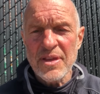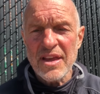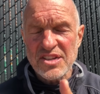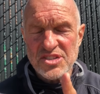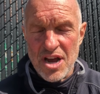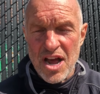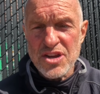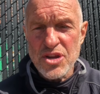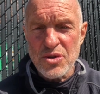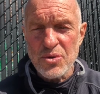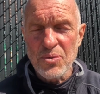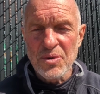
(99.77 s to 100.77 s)
It's on
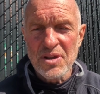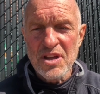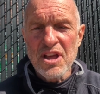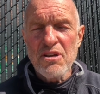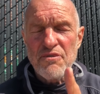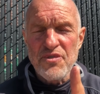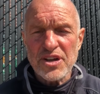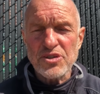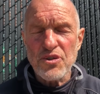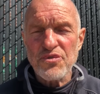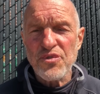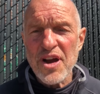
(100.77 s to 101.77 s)
you.
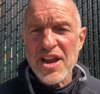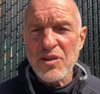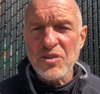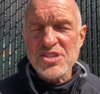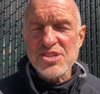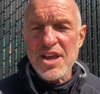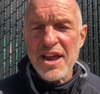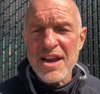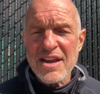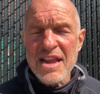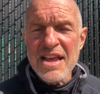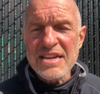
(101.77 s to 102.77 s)
Viktor Frankl said
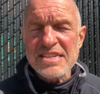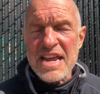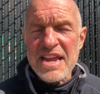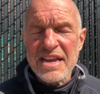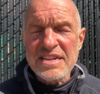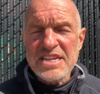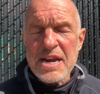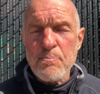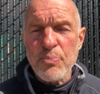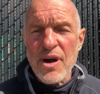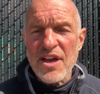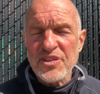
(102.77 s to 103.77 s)
it. Take a
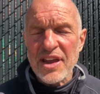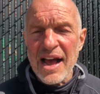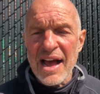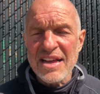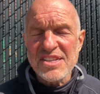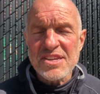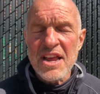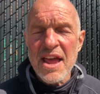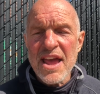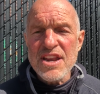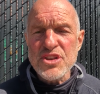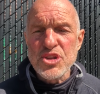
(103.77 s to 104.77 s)
deep breath, guys,
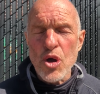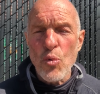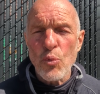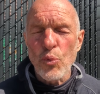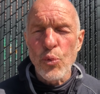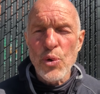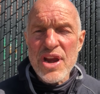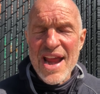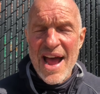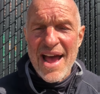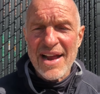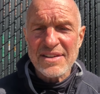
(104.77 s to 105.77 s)
and don't
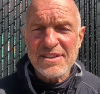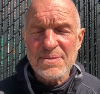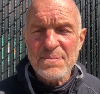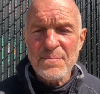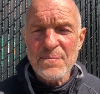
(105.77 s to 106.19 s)
react.